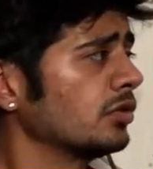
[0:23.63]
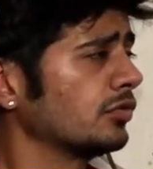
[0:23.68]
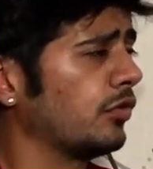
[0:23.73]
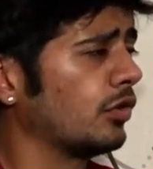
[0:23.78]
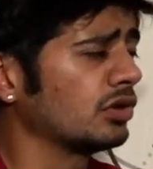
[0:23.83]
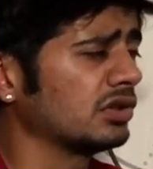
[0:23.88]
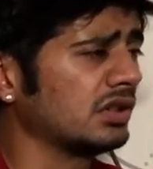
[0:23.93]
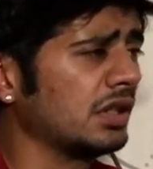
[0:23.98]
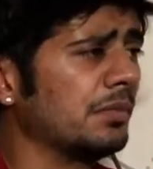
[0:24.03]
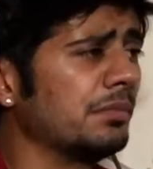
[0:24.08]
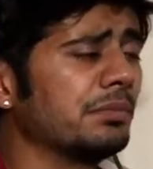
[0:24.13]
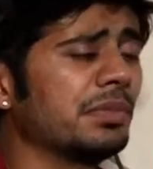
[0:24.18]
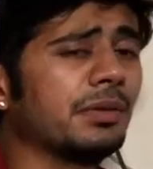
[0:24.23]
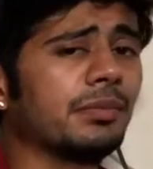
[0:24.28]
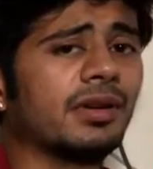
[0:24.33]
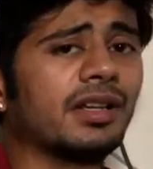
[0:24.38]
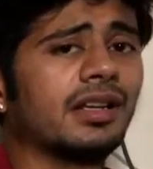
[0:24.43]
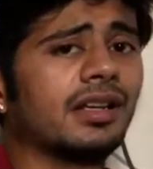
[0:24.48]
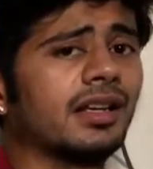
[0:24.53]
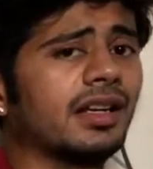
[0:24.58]
For some
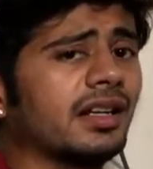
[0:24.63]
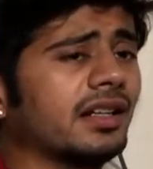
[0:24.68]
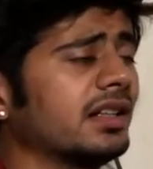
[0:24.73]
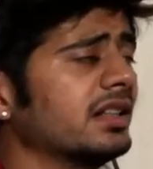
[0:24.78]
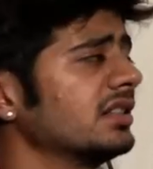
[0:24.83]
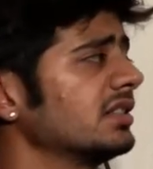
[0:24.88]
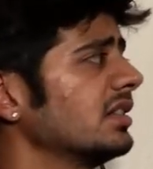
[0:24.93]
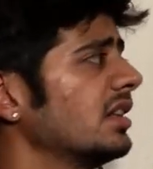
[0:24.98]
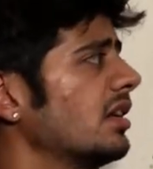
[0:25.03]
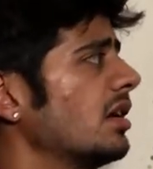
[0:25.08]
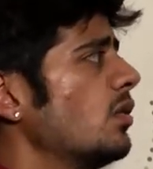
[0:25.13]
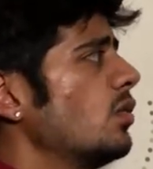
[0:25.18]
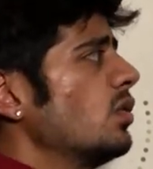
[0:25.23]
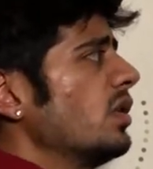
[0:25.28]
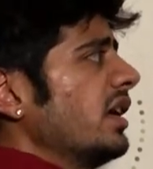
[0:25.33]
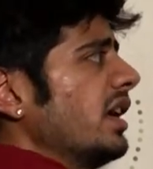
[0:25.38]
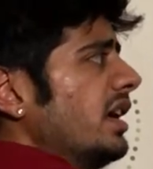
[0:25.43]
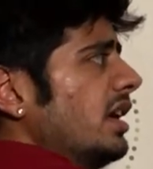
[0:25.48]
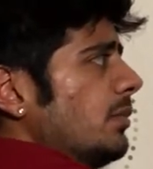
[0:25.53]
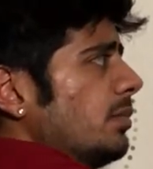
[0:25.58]
people, it is
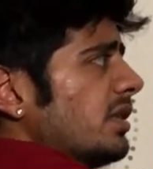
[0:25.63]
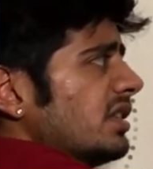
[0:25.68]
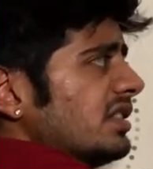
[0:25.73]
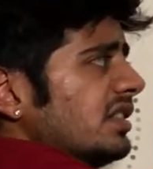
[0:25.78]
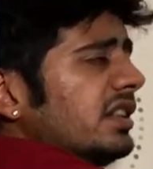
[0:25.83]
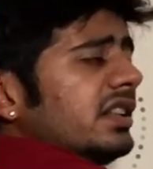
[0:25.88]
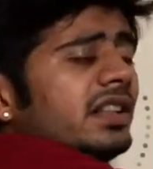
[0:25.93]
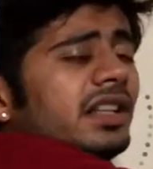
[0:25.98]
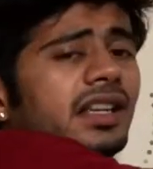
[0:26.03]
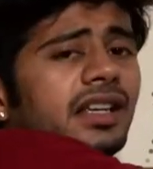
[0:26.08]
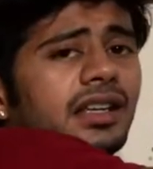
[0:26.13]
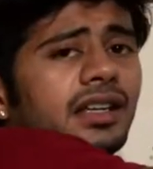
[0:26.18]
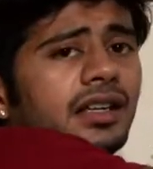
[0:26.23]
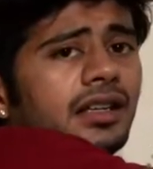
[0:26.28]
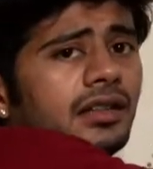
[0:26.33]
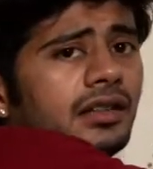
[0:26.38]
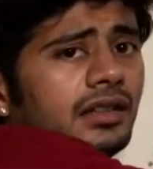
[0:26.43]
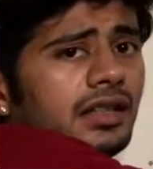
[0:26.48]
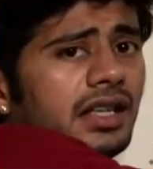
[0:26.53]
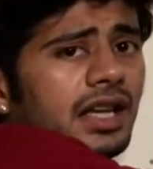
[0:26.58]
around 8%.
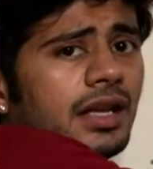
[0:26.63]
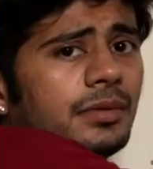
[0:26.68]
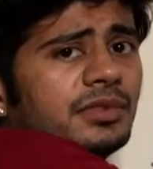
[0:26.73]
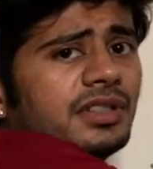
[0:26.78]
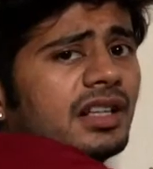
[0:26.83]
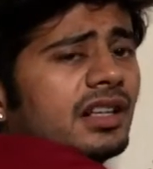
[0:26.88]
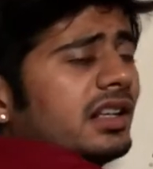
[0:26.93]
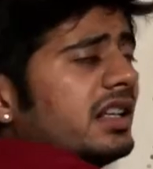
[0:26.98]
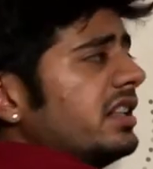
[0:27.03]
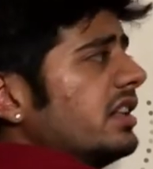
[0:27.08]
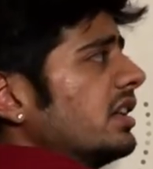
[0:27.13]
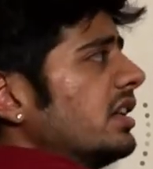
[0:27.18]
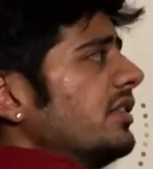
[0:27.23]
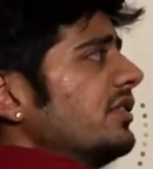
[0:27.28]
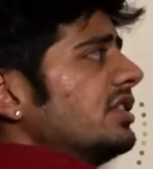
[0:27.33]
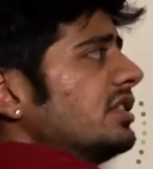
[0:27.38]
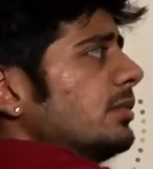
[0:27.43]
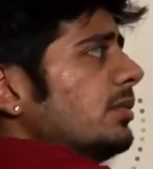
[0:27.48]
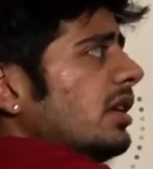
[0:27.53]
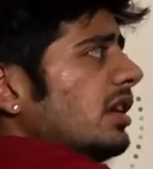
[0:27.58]
The abs are clearly
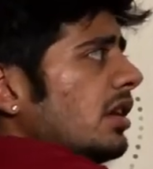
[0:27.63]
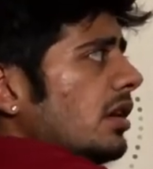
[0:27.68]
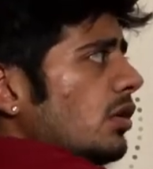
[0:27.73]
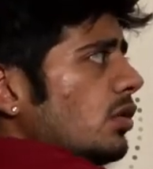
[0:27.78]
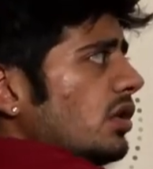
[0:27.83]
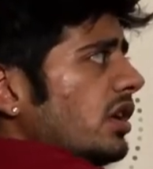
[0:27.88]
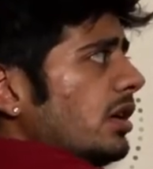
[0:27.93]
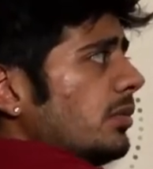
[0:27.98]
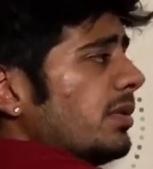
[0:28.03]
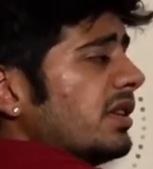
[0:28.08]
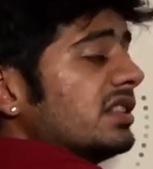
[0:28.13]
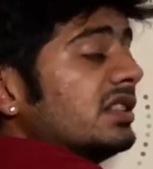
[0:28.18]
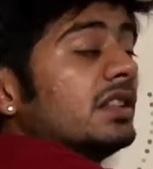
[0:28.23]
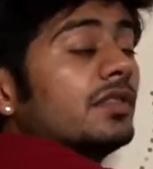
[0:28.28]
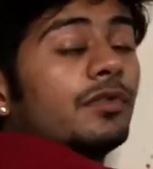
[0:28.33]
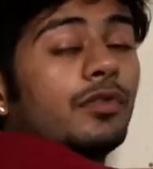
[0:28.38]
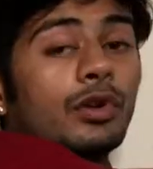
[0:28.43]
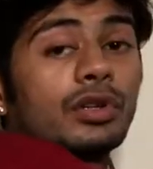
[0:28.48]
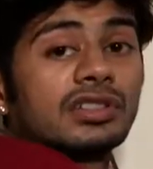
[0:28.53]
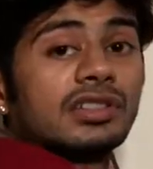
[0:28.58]
visible around
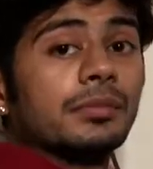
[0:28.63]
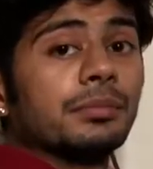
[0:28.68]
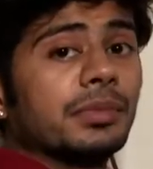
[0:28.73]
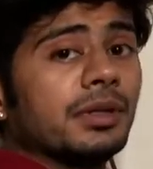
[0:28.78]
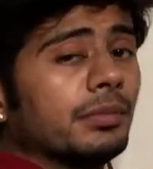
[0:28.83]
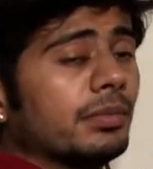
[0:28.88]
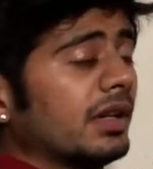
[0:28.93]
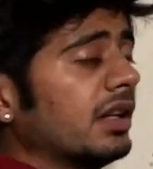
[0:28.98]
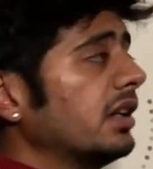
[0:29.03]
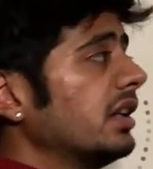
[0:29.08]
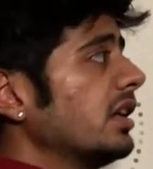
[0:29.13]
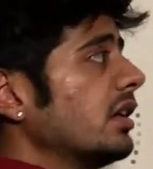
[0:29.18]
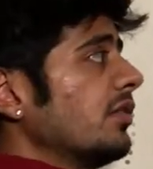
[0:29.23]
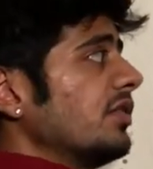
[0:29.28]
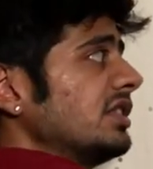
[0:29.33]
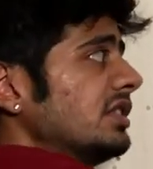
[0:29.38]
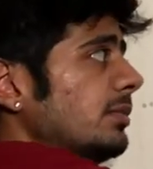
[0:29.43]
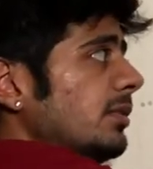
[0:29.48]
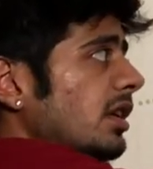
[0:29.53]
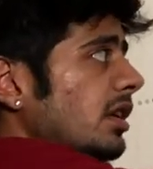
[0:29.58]
8%. For some people, they are
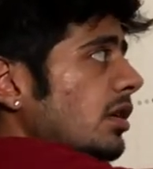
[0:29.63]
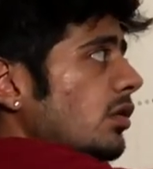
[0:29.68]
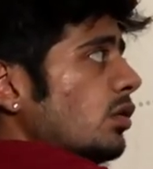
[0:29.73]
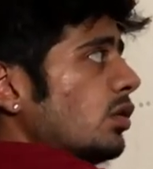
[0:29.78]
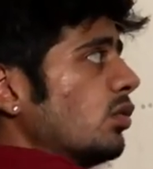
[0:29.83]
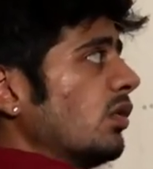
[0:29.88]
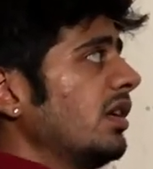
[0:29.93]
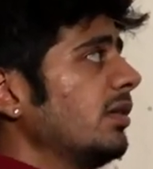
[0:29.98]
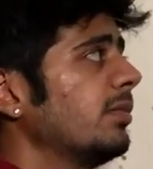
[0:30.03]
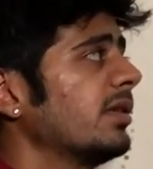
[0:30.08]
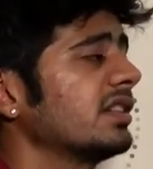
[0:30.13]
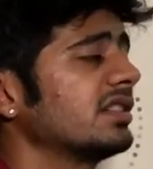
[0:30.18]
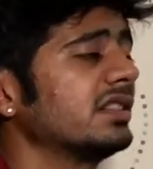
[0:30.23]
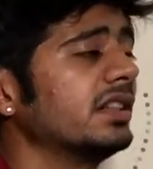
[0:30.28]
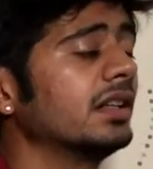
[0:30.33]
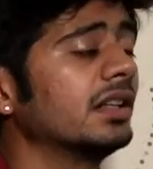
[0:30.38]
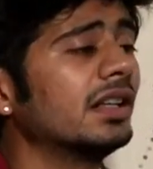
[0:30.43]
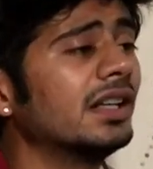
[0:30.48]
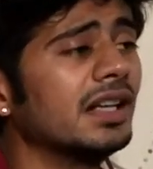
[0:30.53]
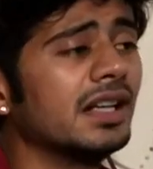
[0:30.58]
visible around
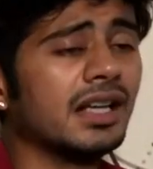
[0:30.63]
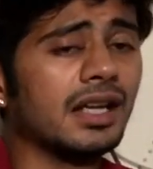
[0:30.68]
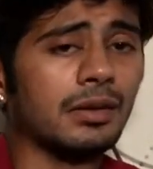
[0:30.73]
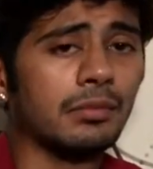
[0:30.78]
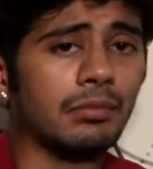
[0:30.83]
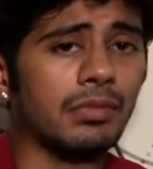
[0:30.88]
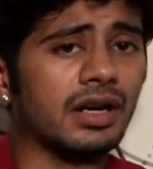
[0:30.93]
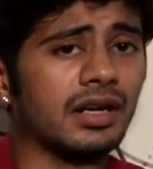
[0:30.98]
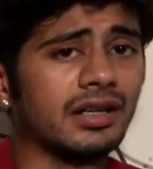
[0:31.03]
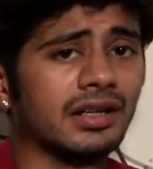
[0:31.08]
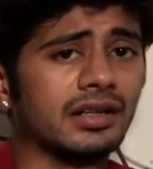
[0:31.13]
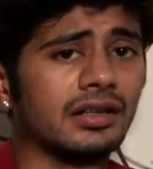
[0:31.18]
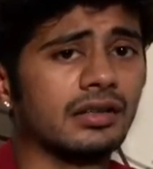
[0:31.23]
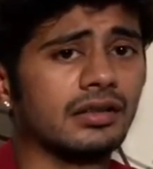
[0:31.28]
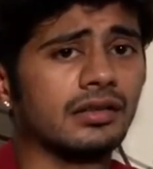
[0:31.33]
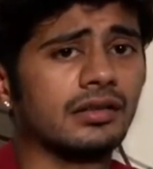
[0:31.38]
12%. But